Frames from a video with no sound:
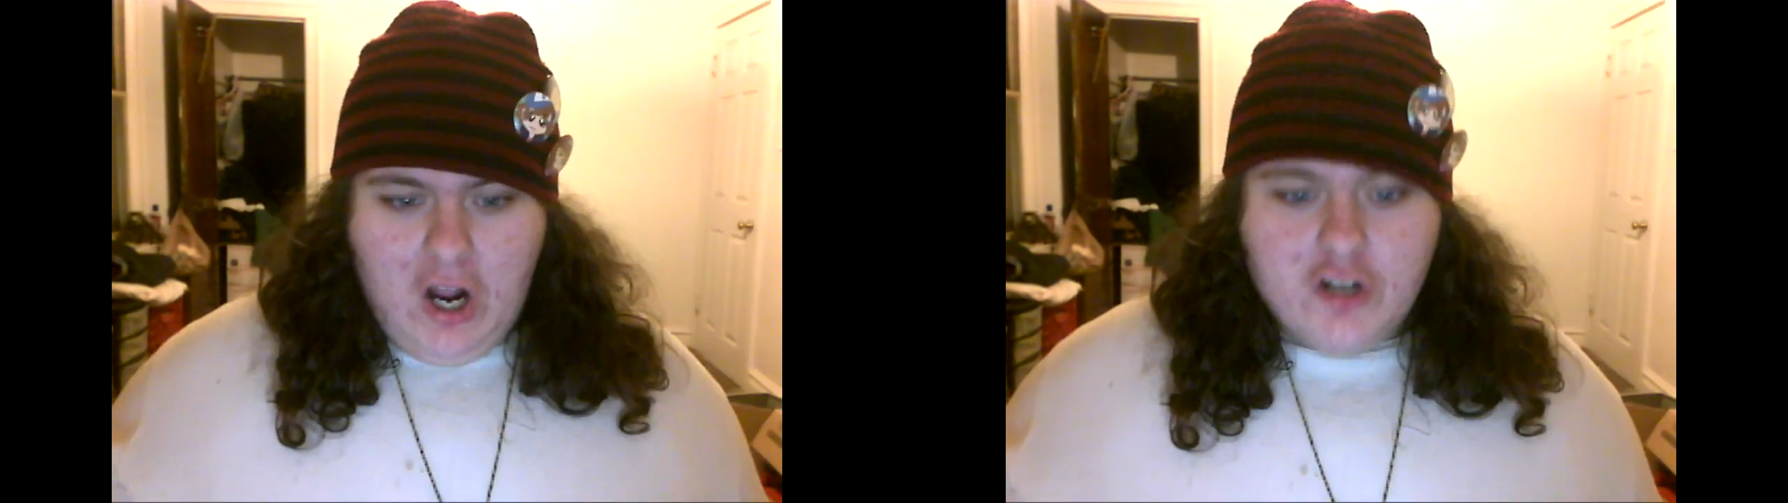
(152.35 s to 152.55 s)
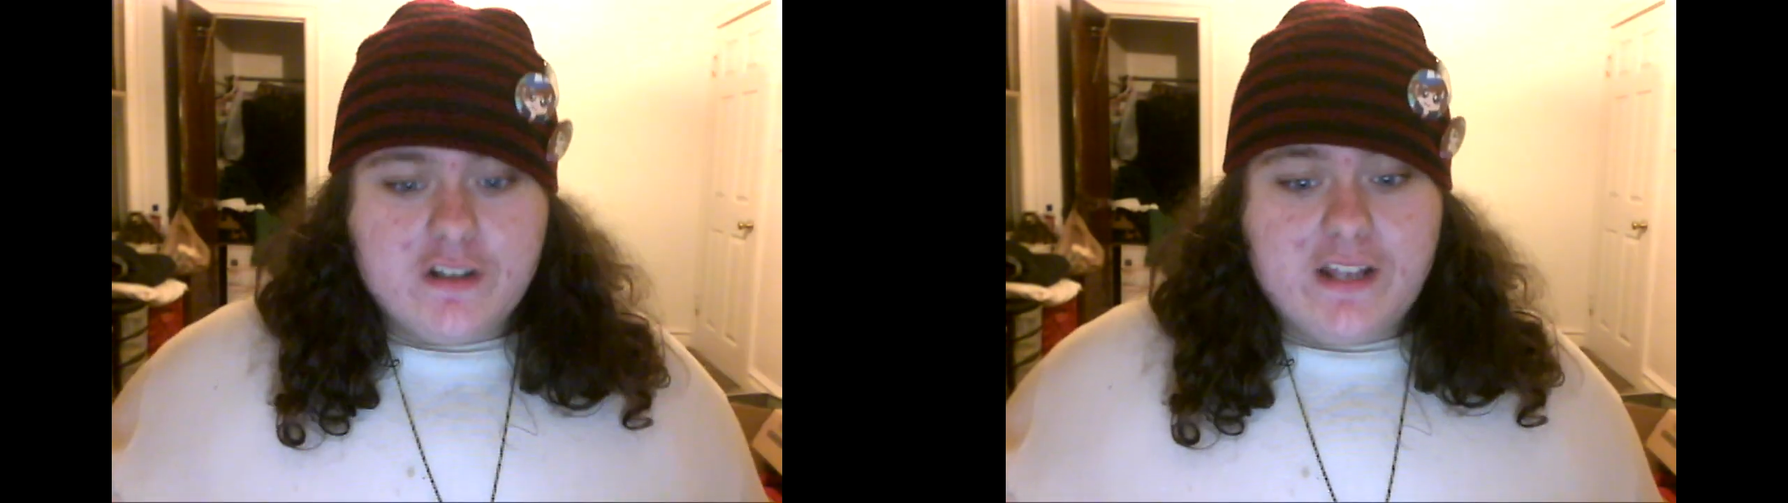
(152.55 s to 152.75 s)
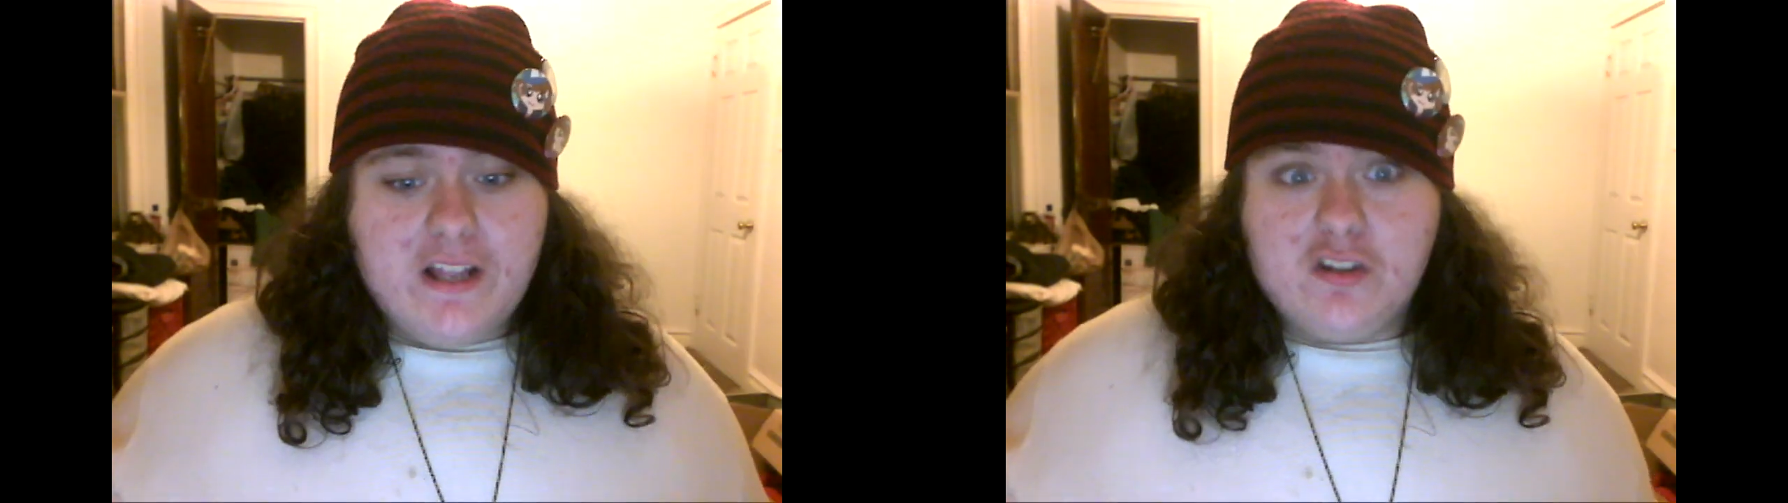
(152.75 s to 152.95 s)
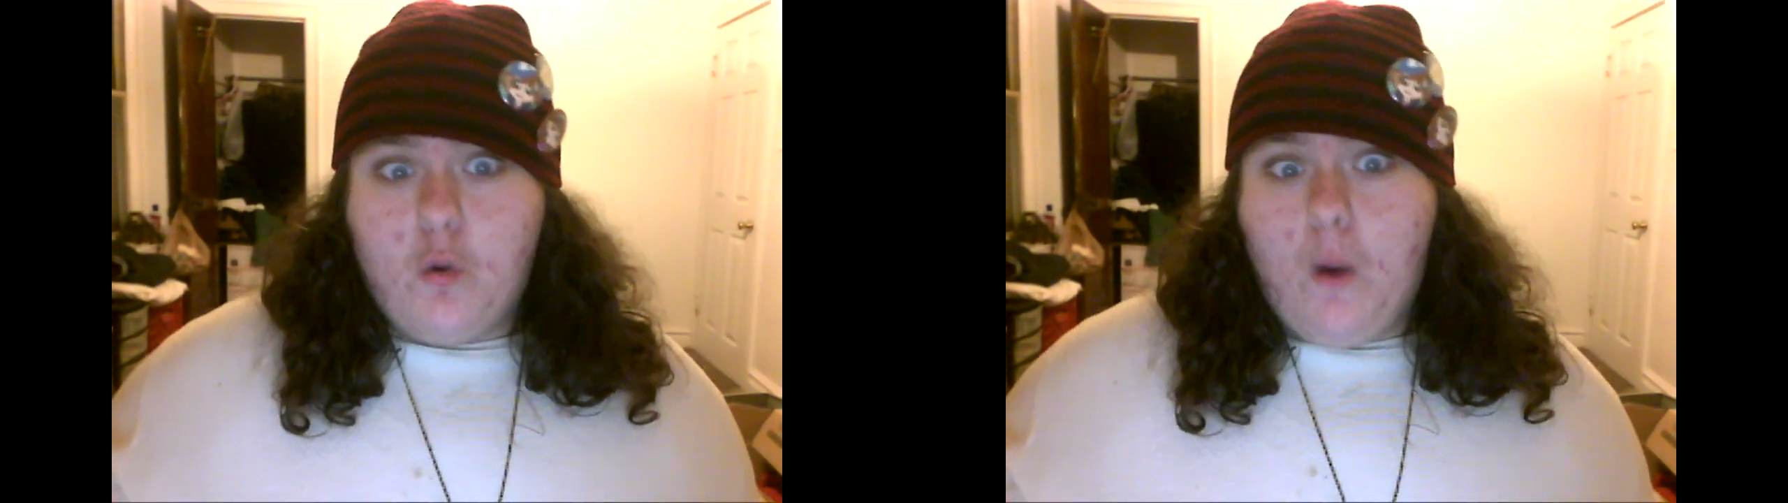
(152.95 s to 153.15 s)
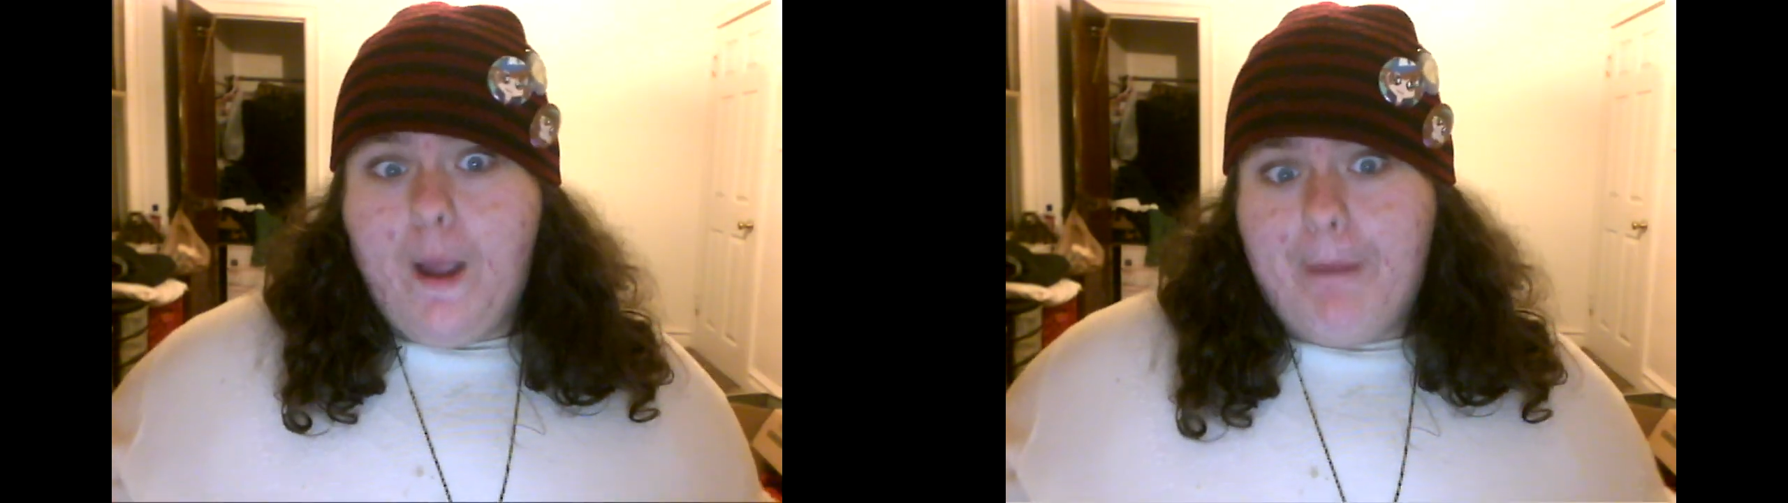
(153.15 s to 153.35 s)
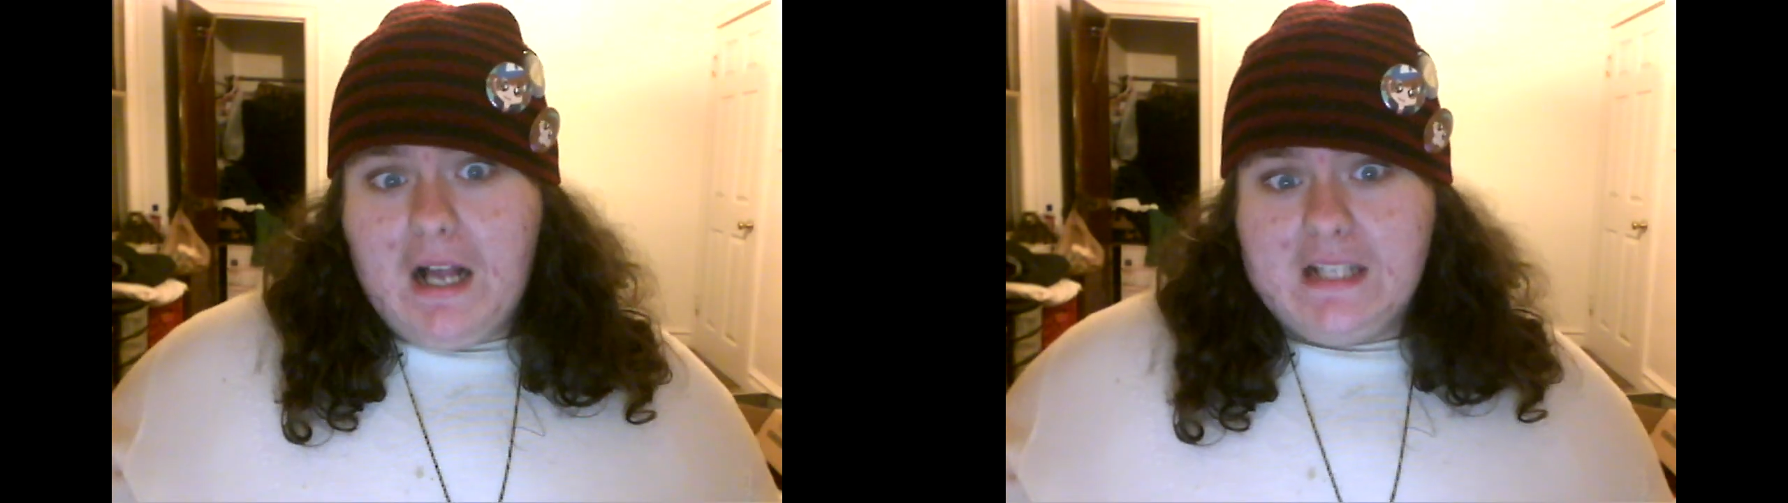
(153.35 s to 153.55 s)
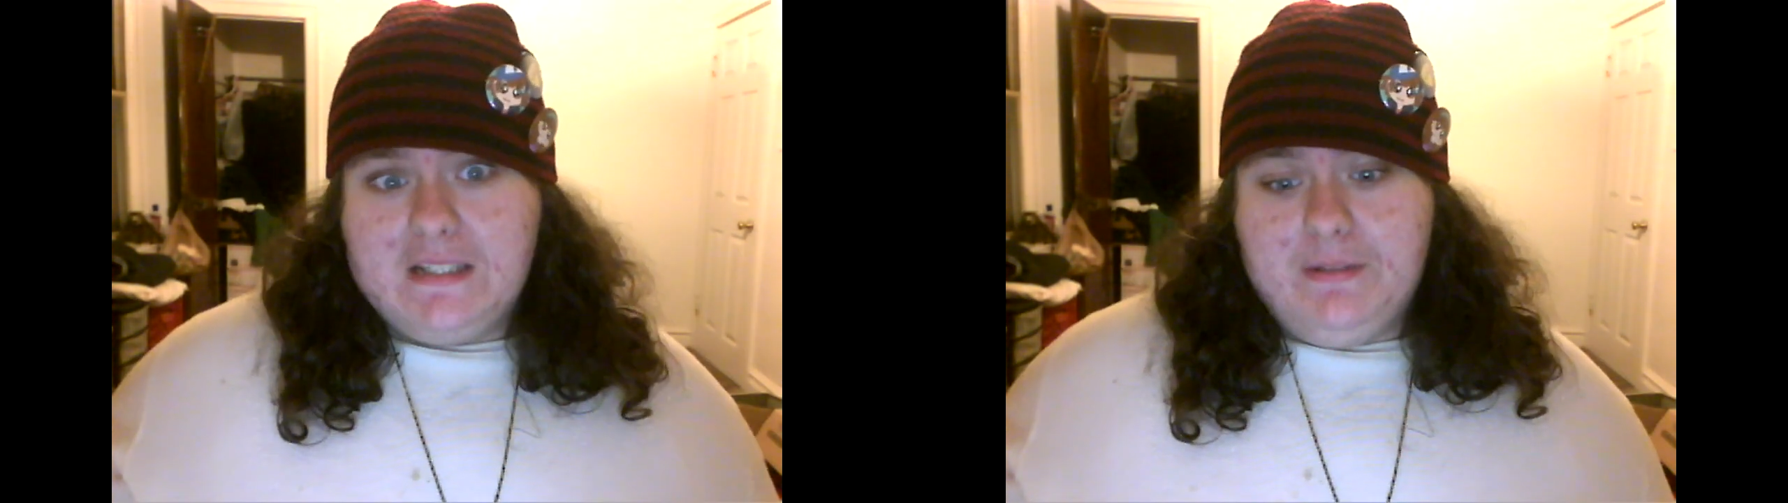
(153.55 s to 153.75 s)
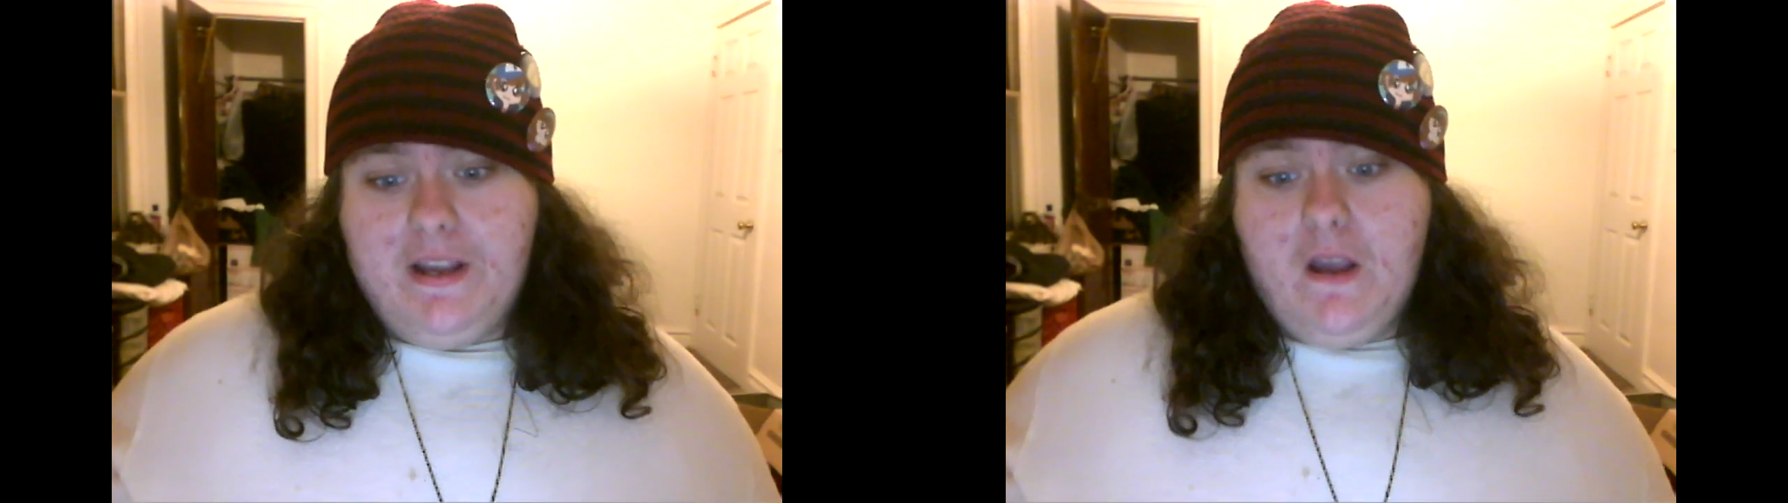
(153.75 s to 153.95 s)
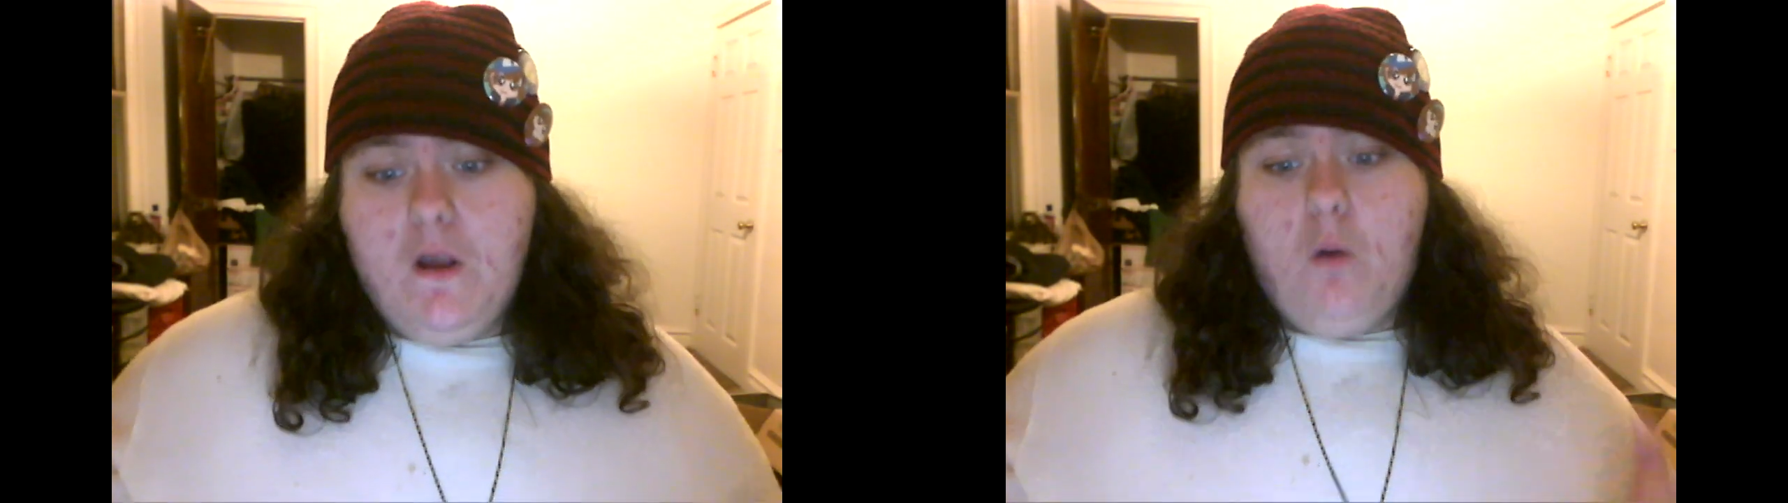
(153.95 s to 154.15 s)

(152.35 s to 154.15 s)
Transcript: Undertale's quite possibly